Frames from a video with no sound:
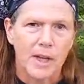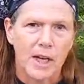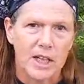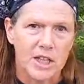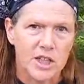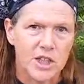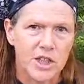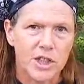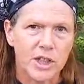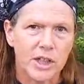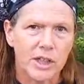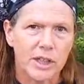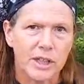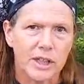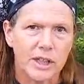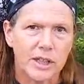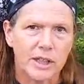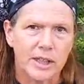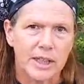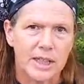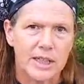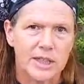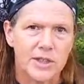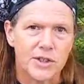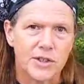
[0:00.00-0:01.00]
I shared a
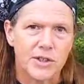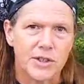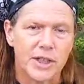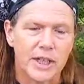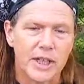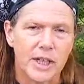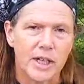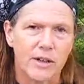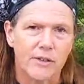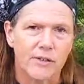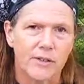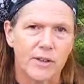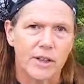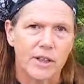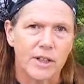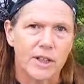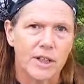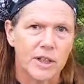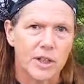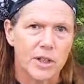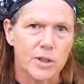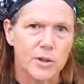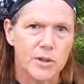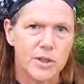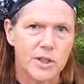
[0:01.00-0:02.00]
little yesterday on the
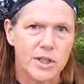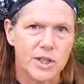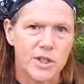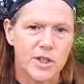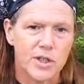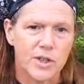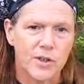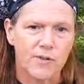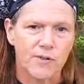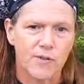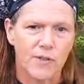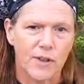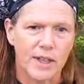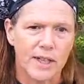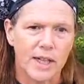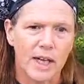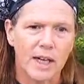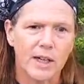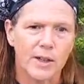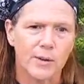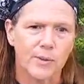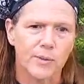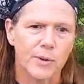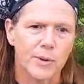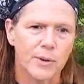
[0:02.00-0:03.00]
usage of the
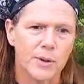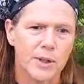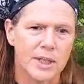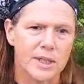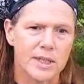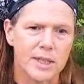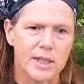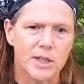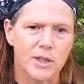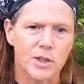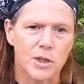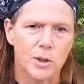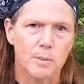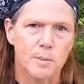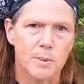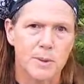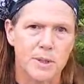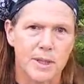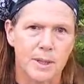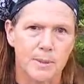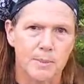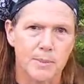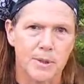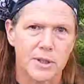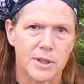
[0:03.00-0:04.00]
yucca root as a soap
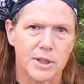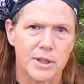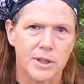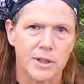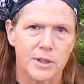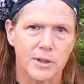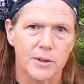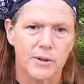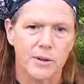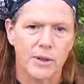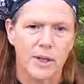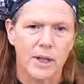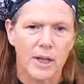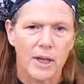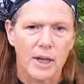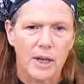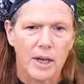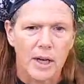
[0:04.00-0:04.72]
substitute,